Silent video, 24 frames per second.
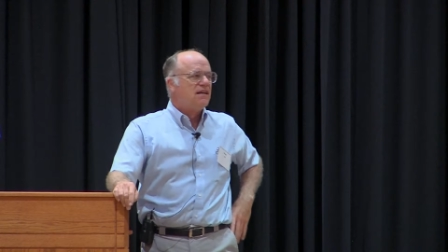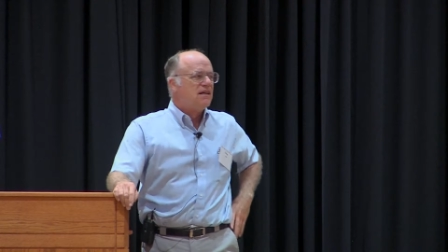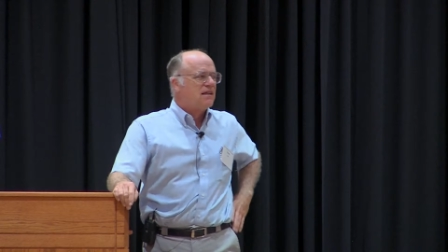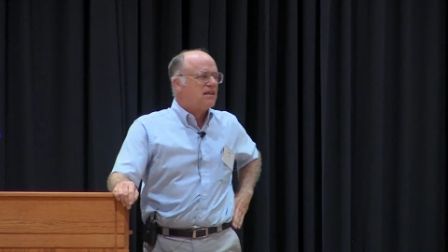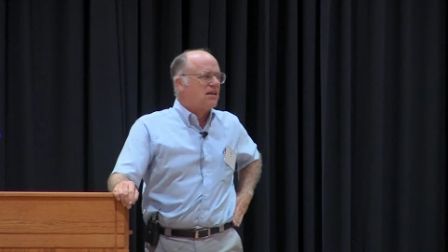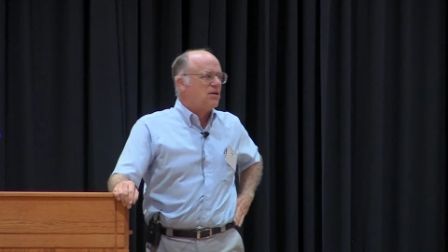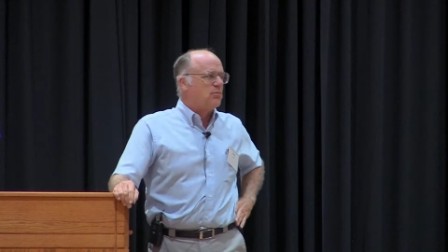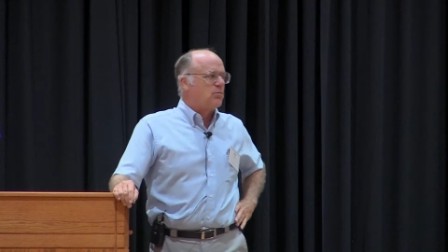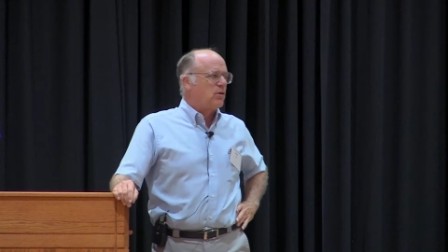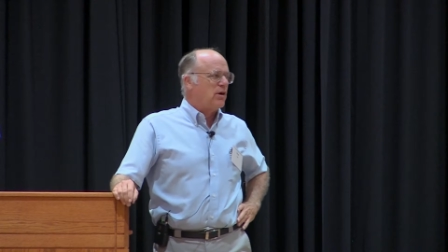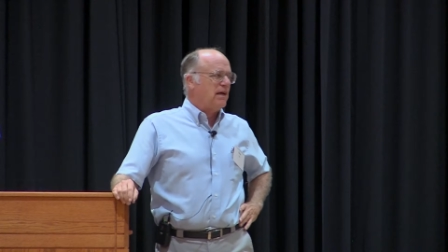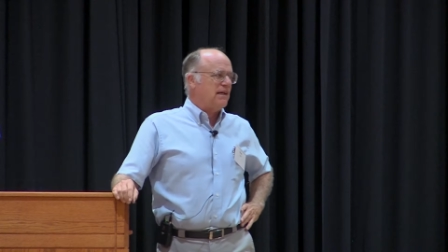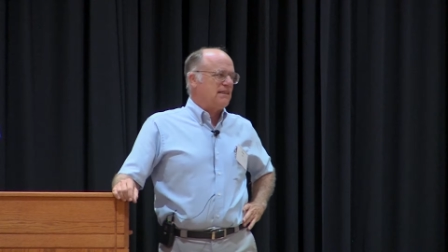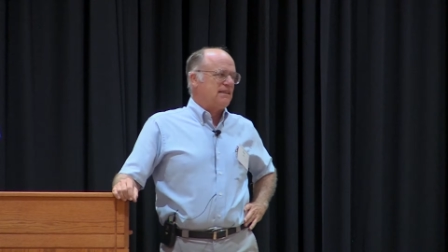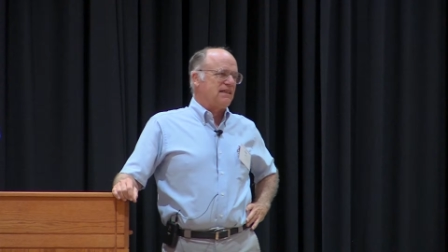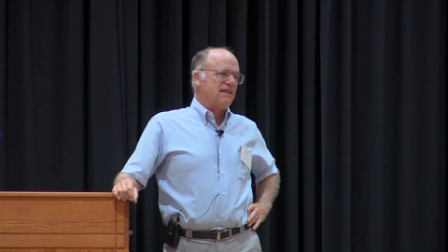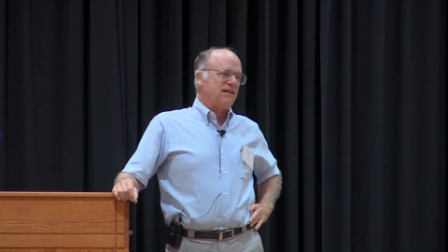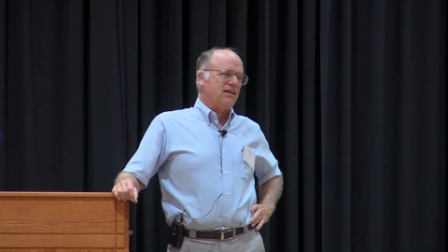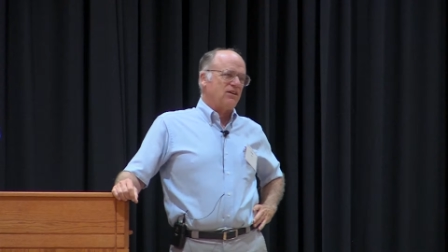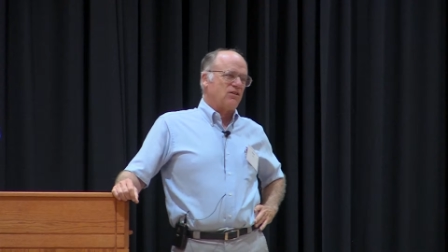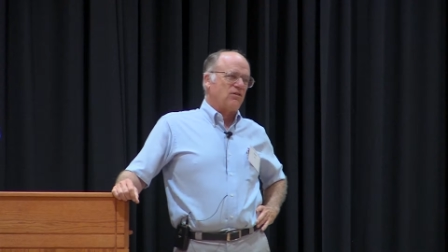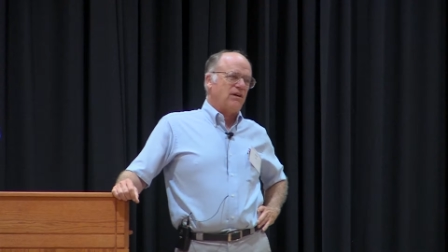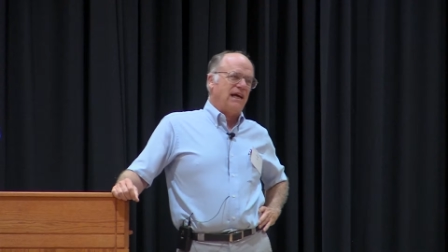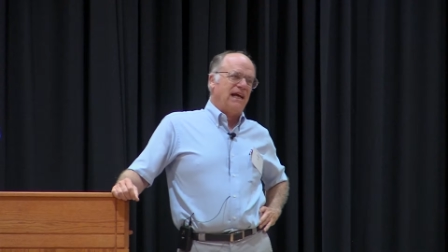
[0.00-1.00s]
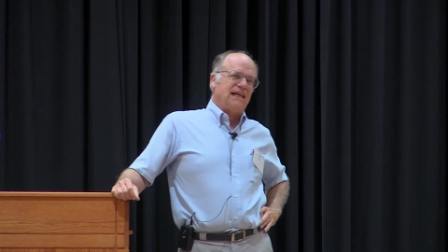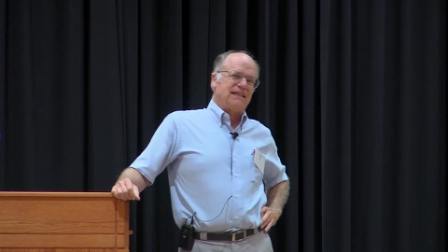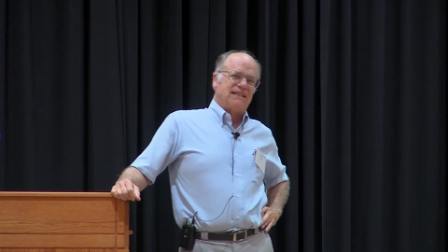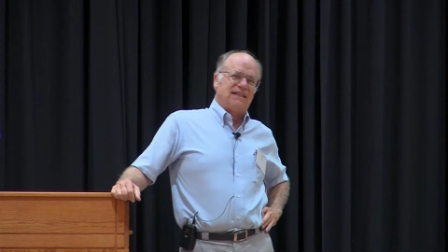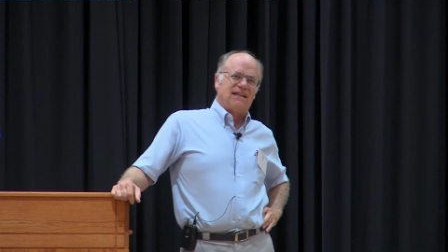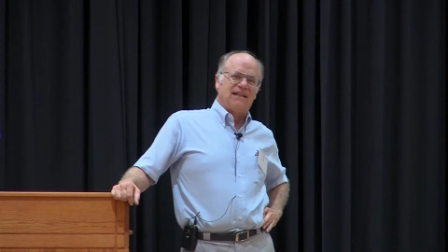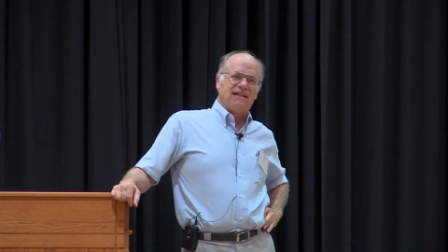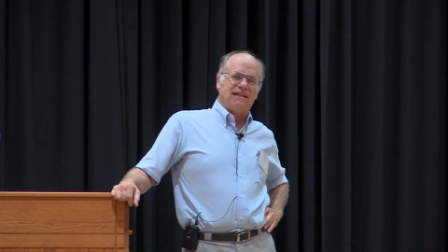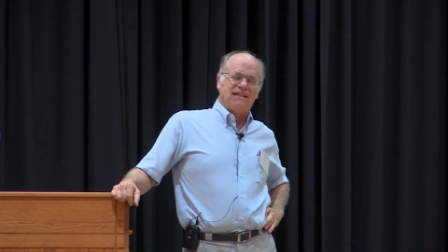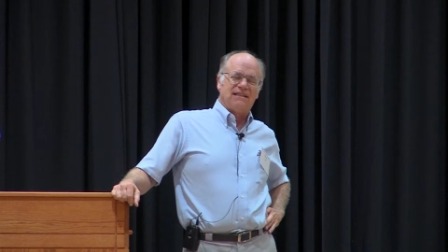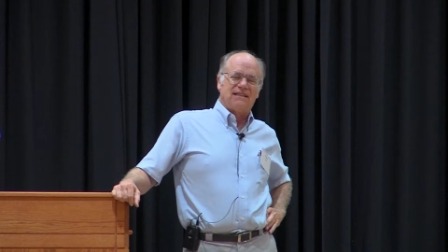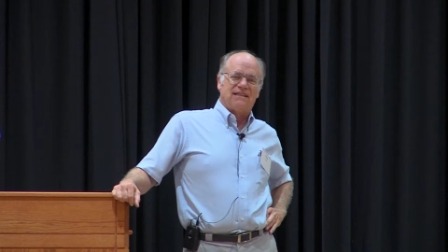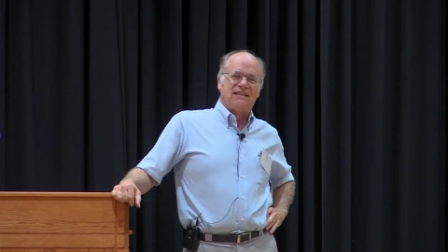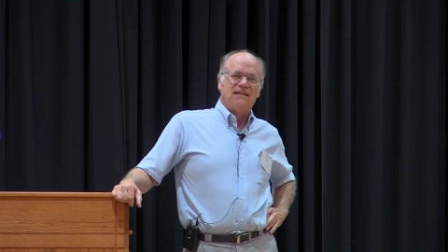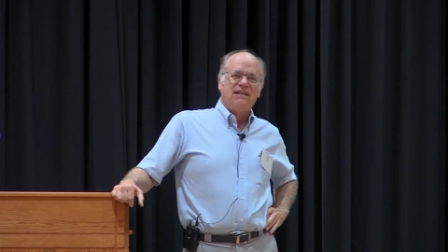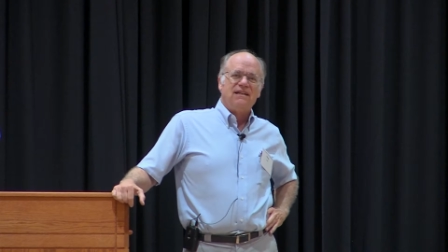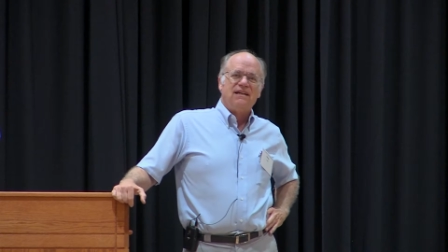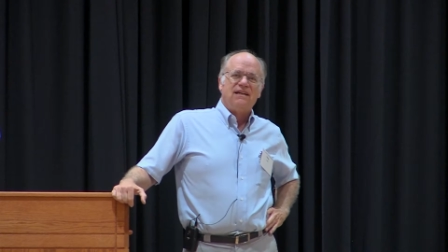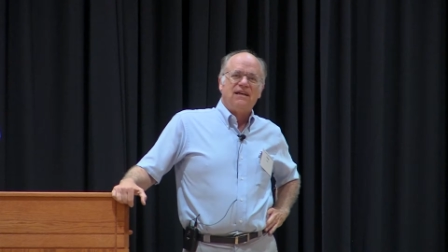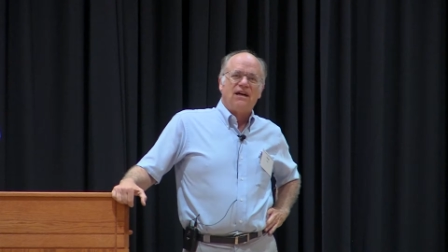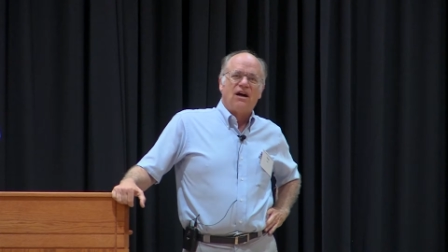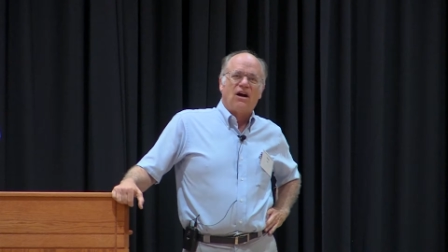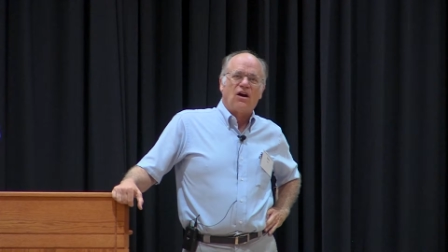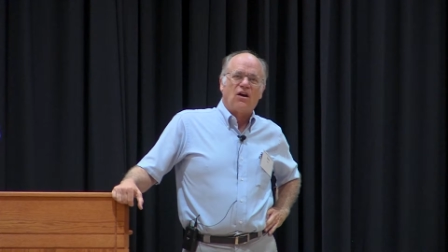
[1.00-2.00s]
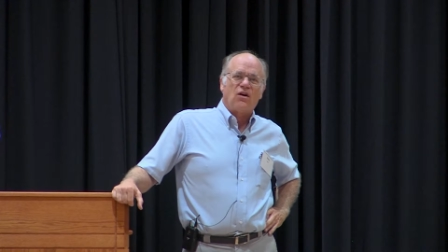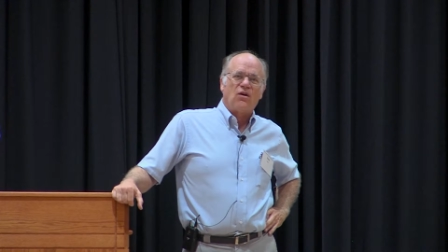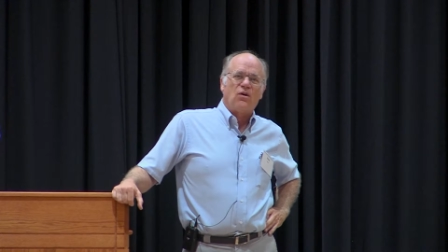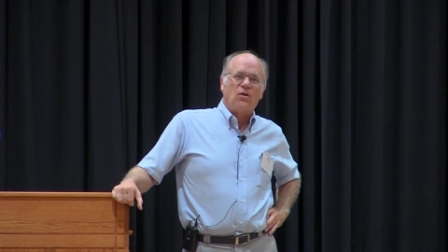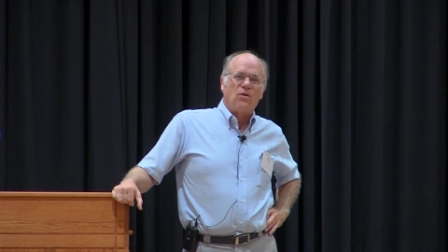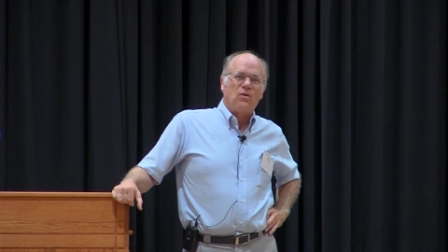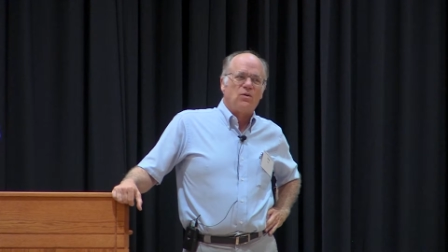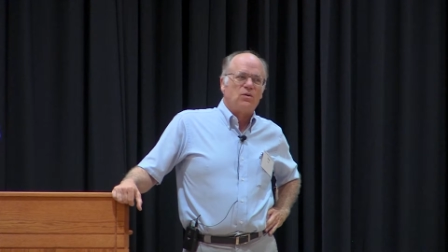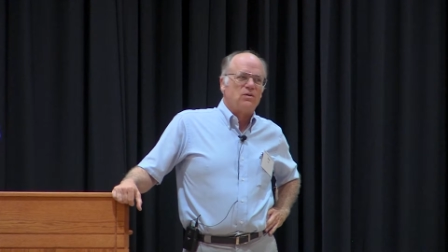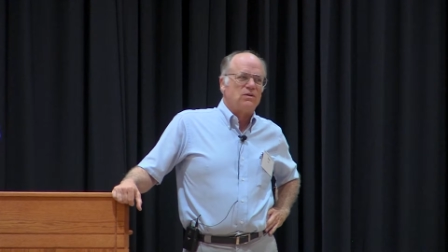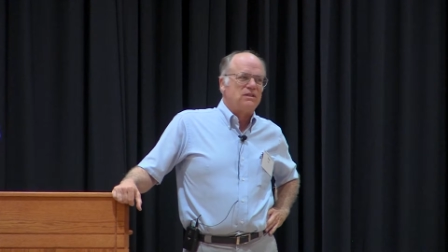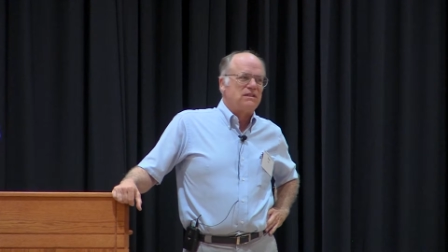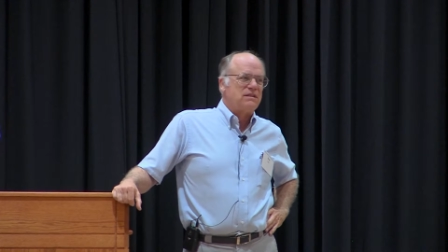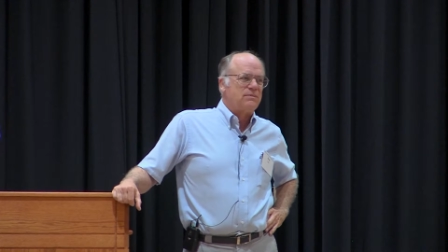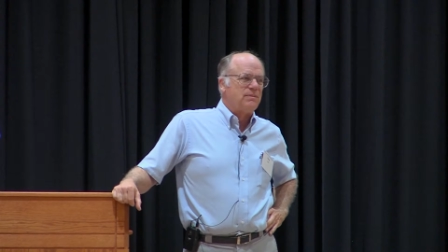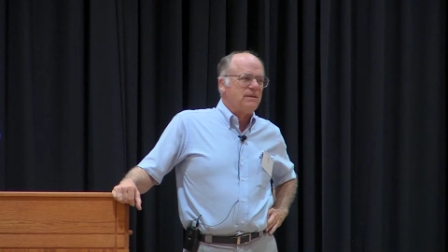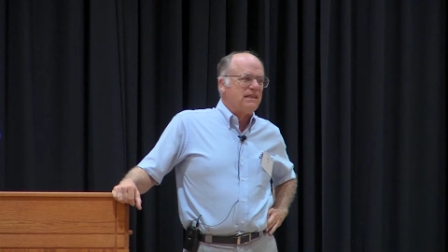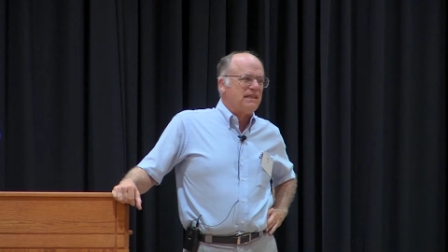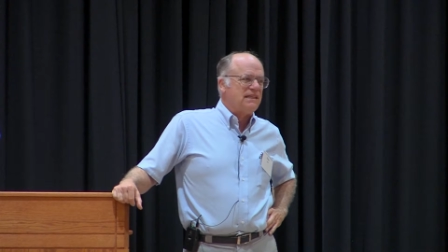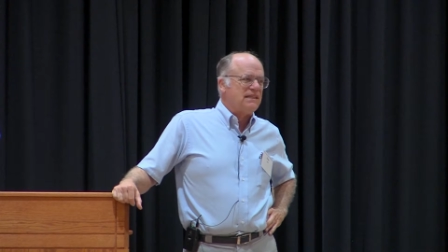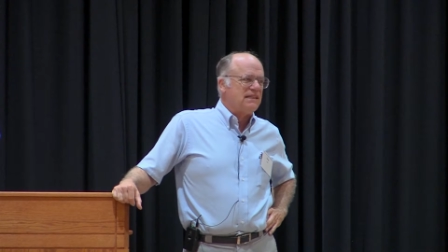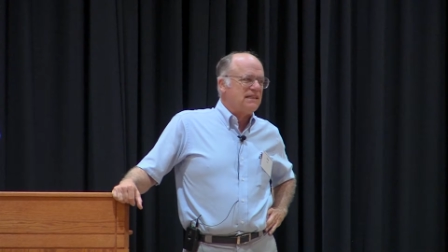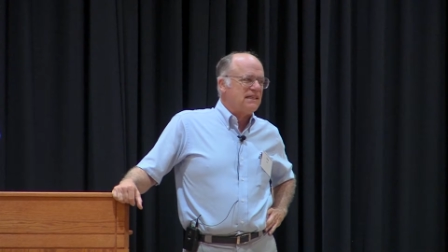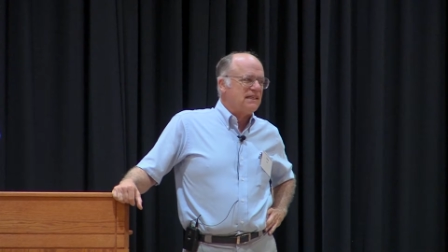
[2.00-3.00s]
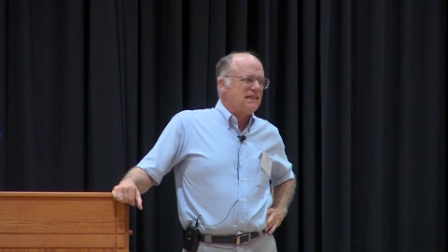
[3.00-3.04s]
comprising our grasslands, are old species.